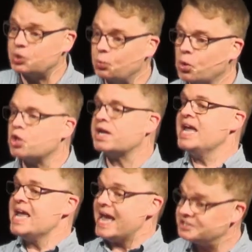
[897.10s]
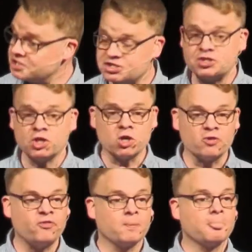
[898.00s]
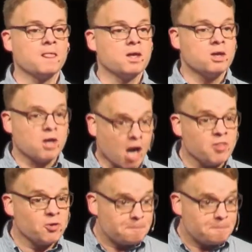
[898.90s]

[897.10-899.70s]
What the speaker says: to work and to serve other